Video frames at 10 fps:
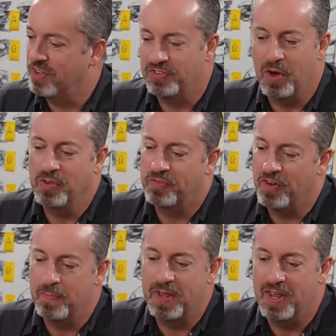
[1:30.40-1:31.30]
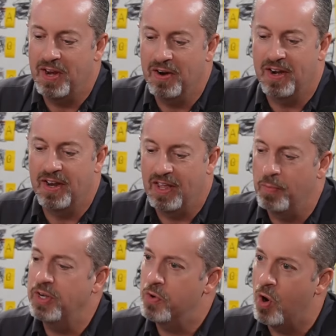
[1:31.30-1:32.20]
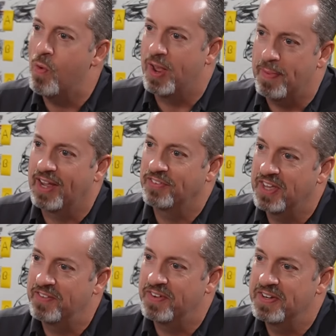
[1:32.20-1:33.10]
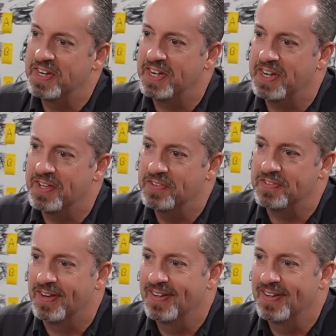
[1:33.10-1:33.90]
It's always fun to be here, and we do go way back. It's kind of a neat deal, isn't it?